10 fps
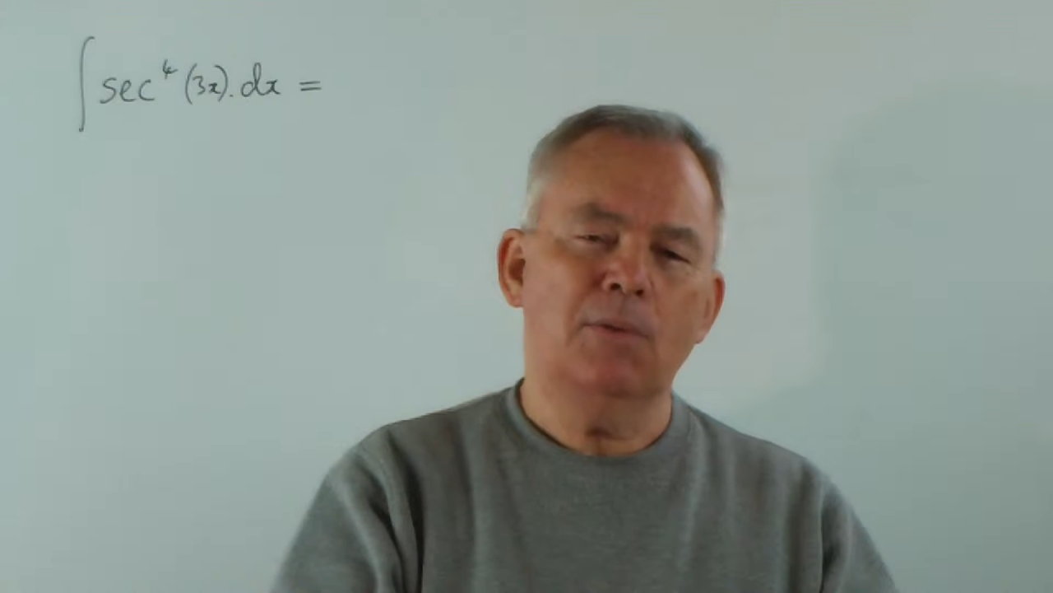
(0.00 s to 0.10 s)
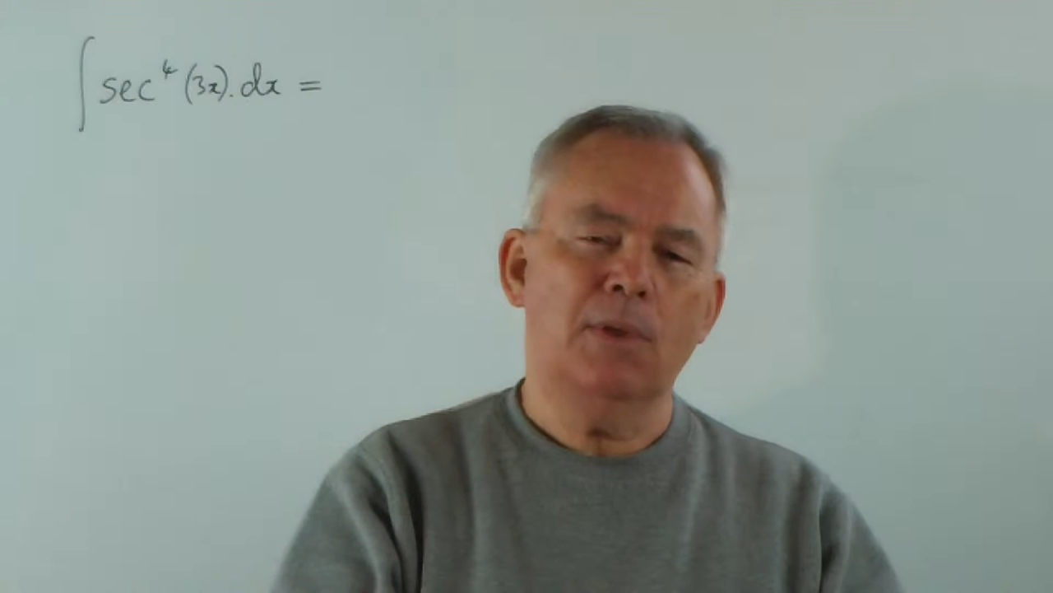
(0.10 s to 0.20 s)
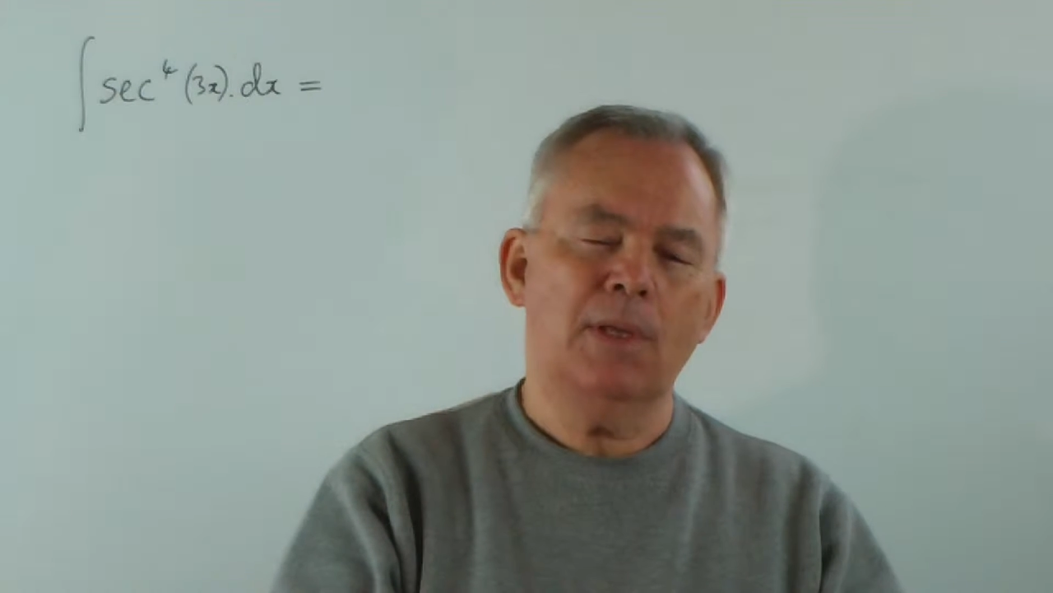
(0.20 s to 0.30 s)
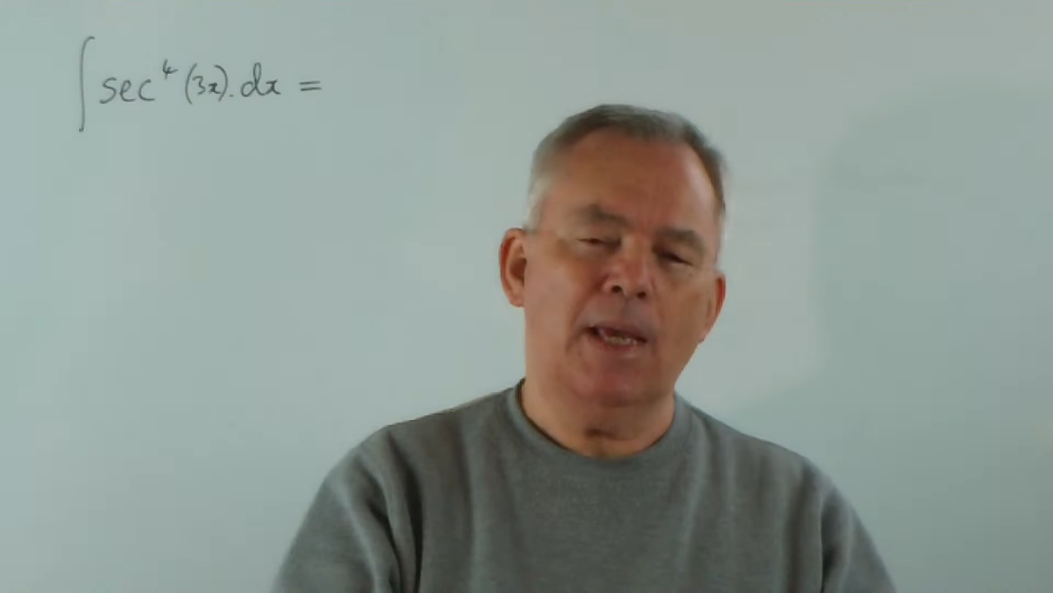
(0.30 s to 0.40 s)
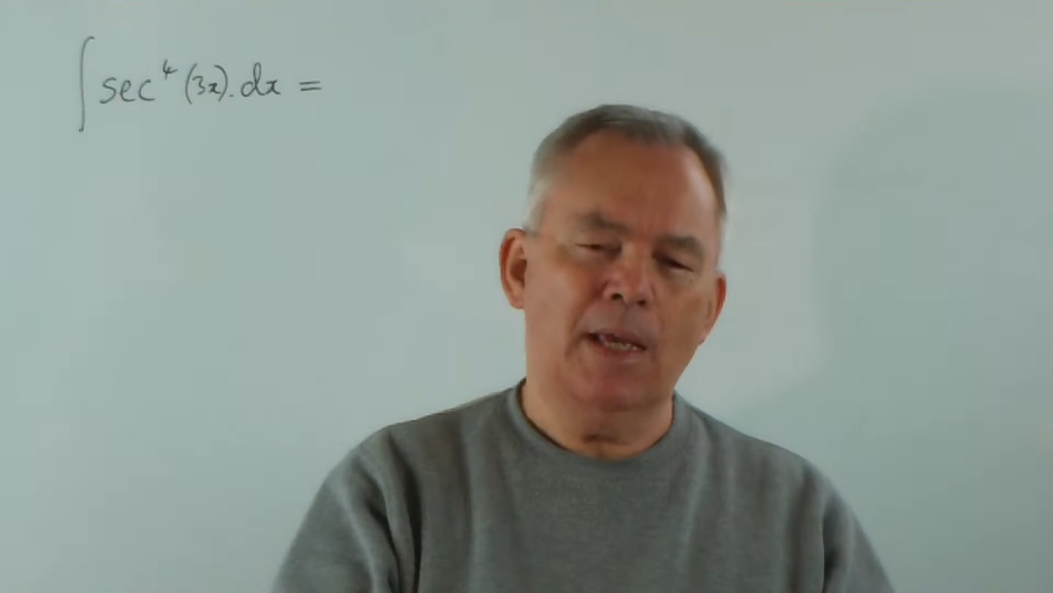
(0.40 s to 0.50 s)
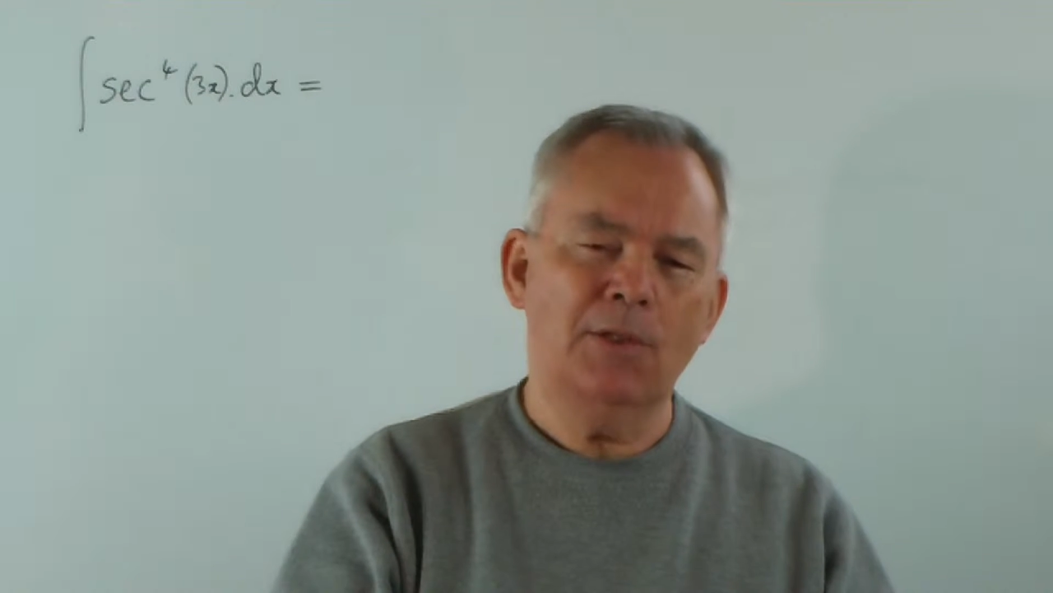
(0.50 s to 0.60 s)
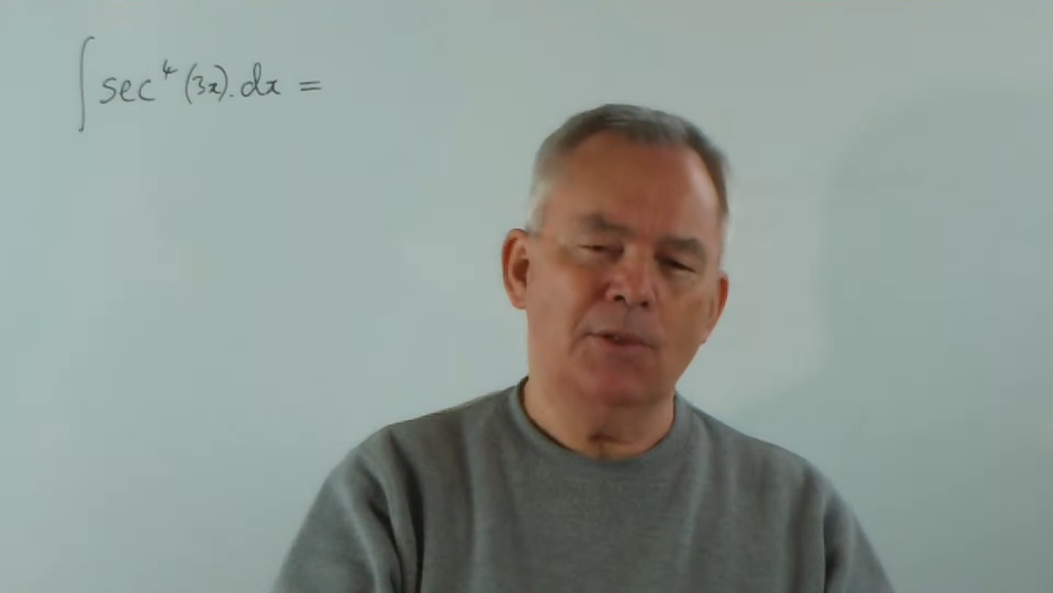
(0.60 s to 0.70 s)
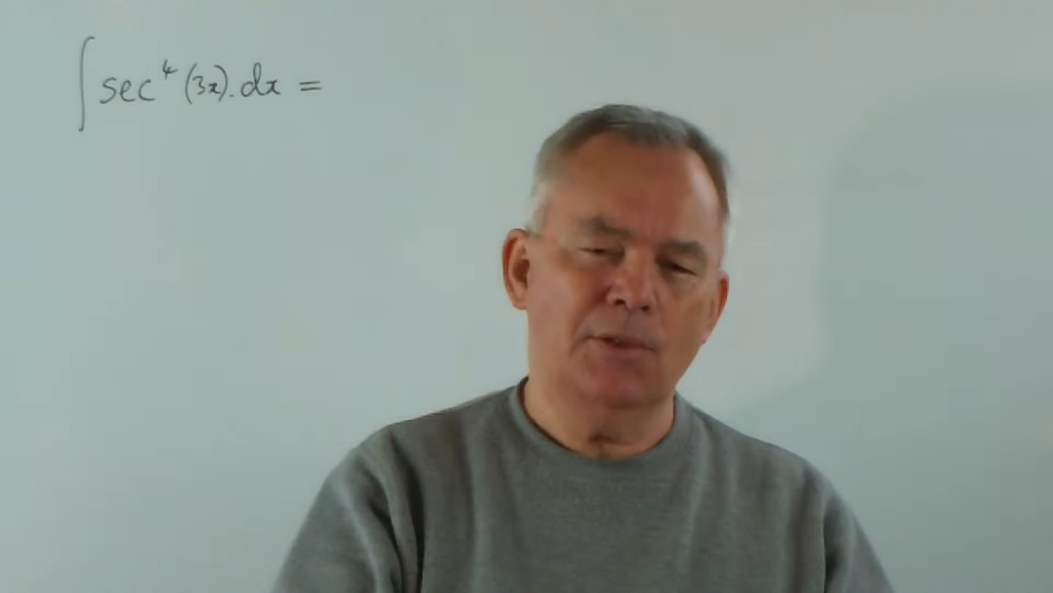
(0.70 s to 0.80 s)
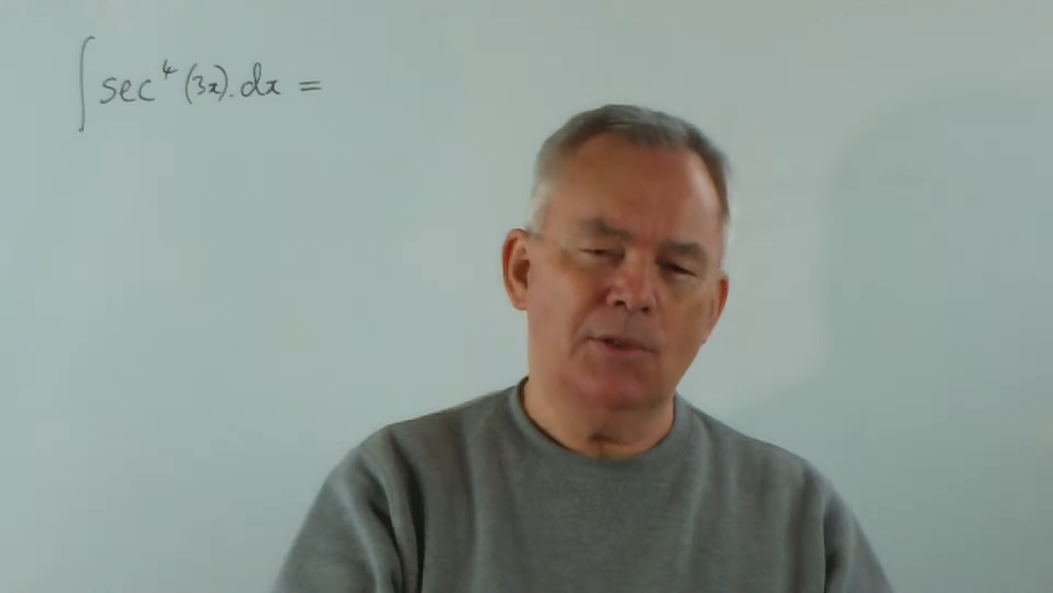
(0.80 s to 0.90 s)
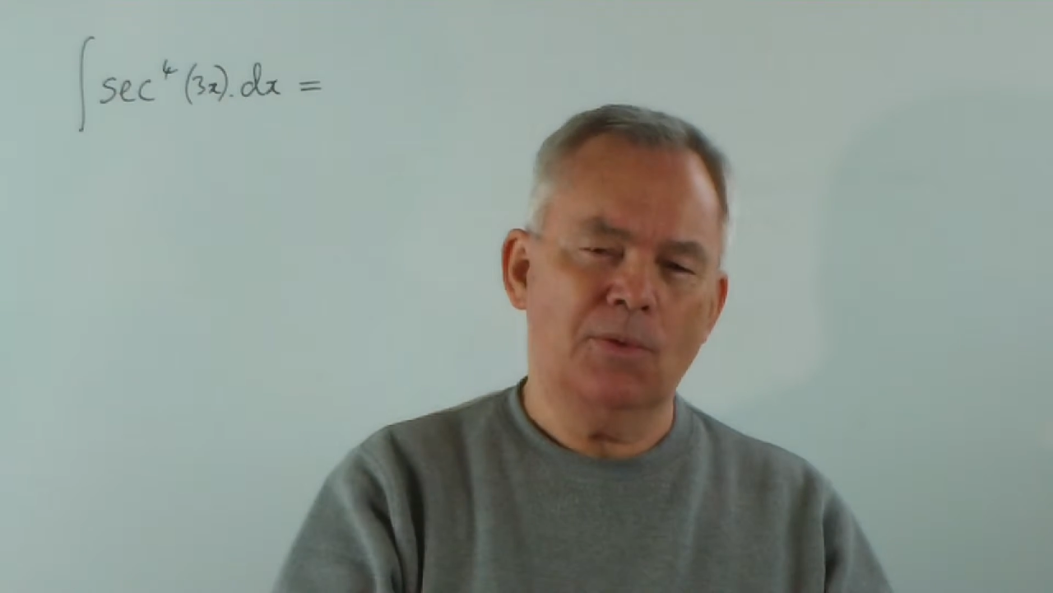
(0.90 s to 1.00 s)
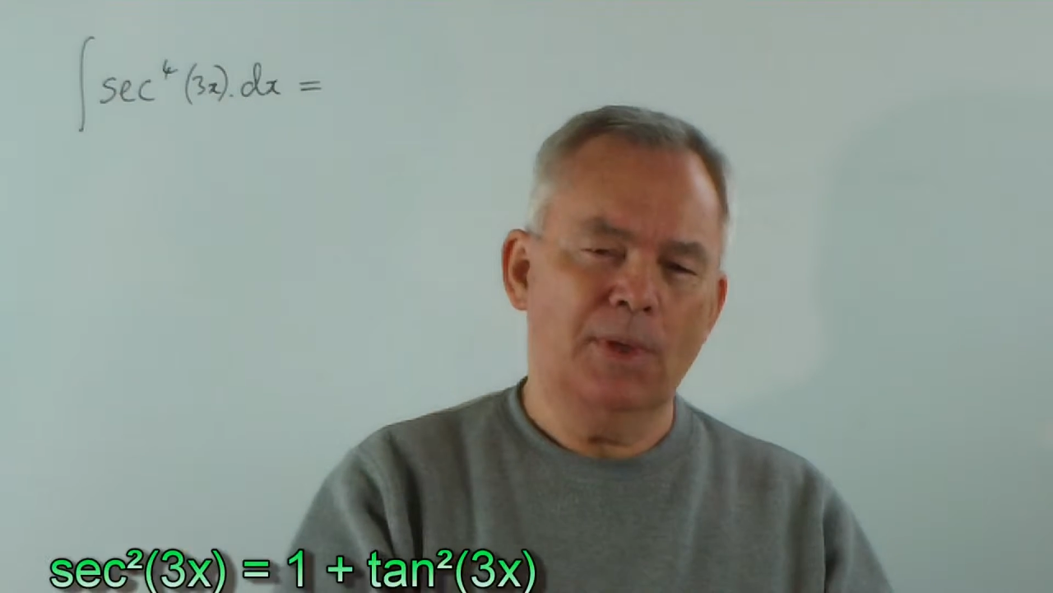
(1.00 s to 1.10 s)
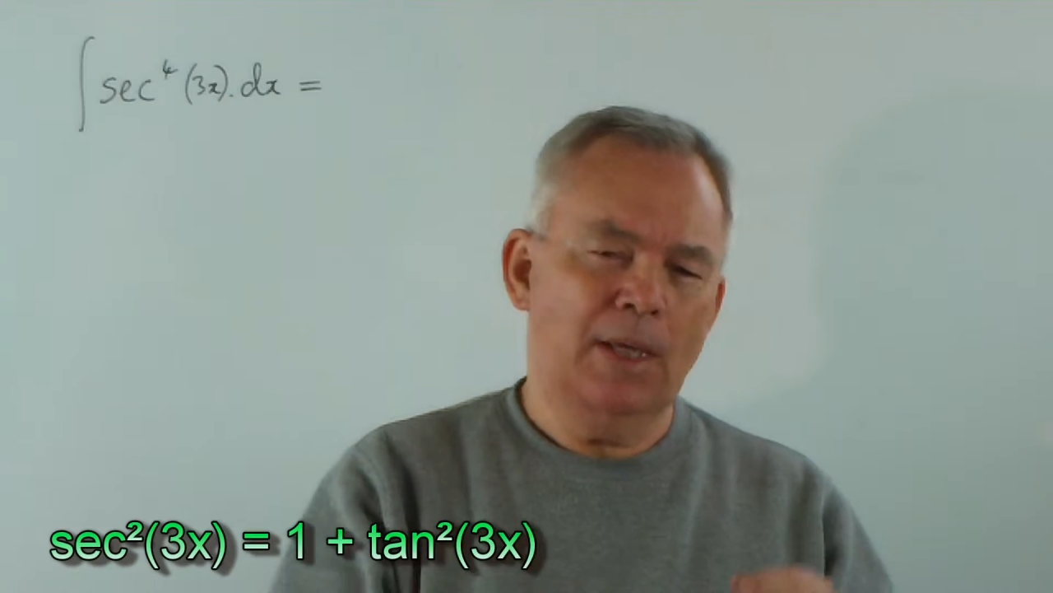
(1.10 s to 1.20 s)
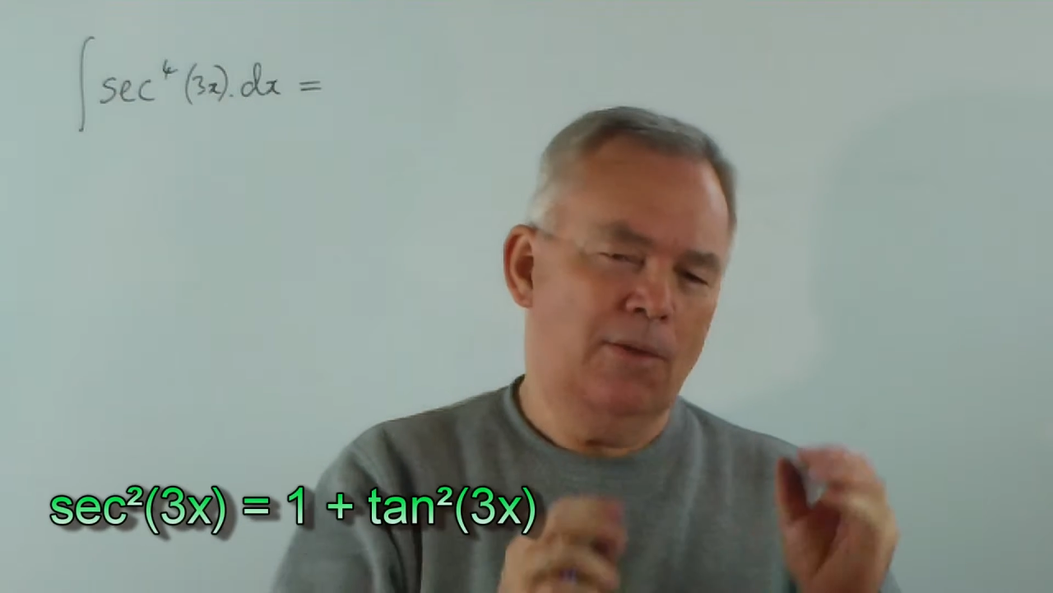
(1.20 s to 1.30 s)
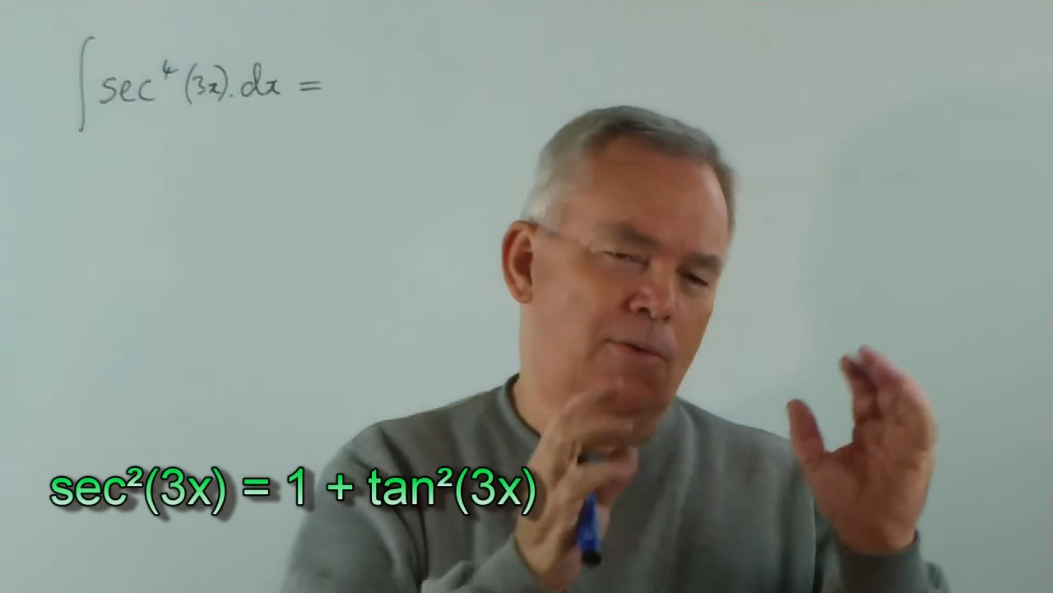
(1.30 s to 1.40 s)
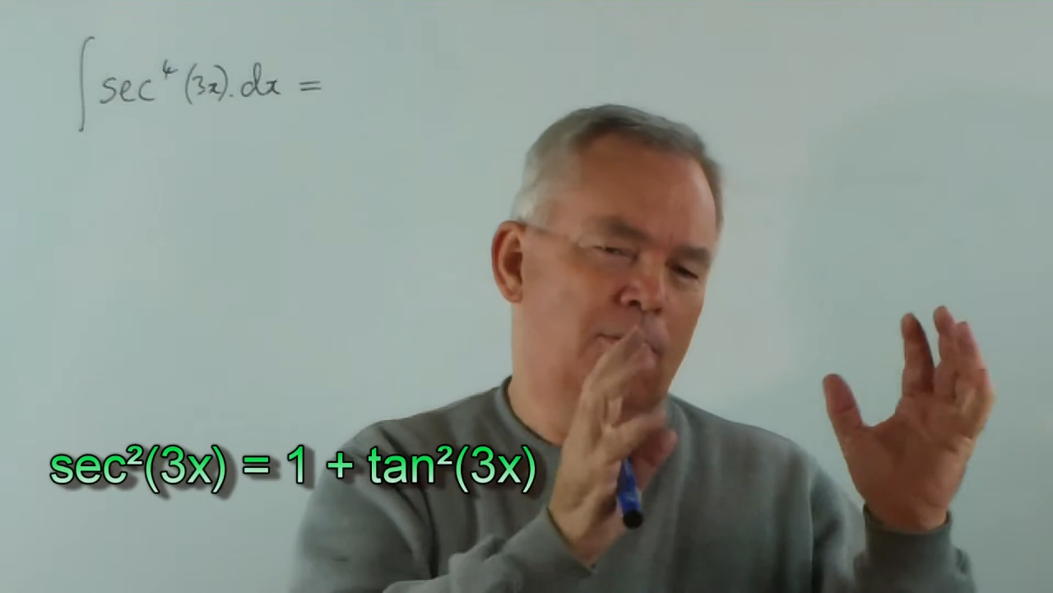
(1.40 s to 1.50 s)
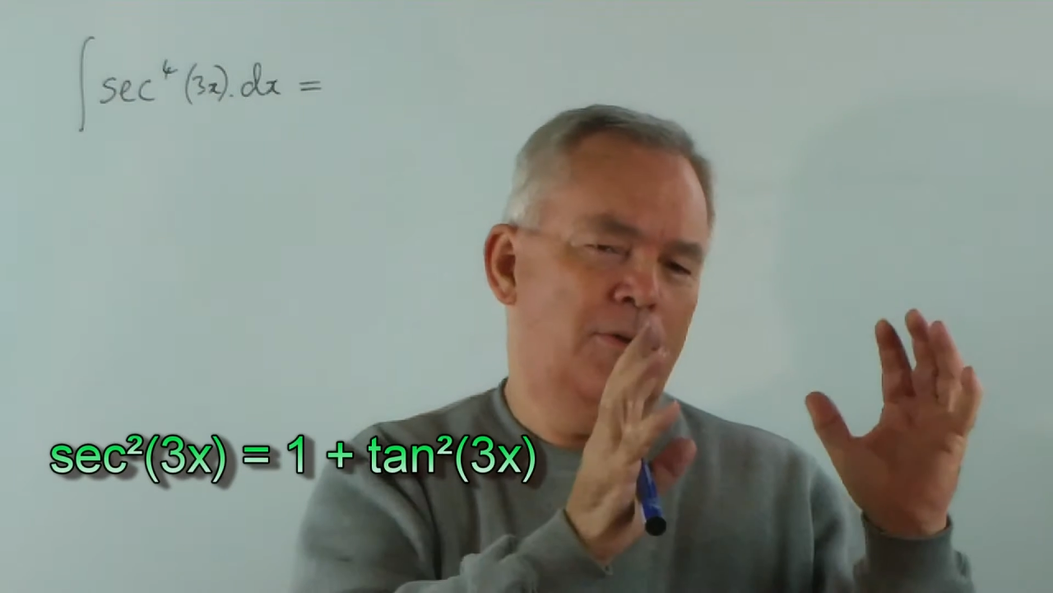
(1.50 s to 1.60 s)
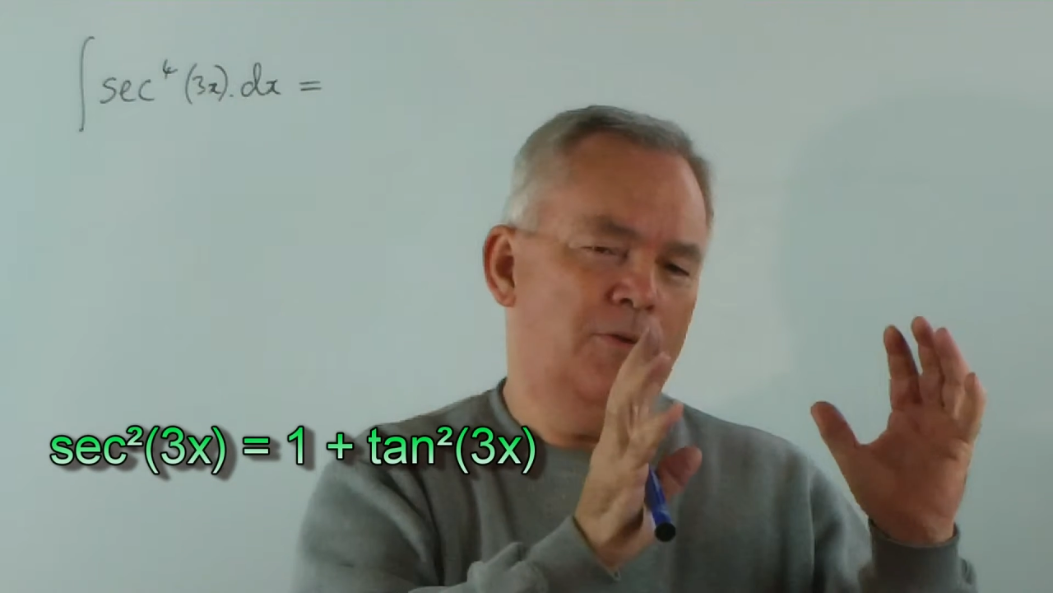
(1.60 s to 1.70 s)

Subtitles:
with tangent squared through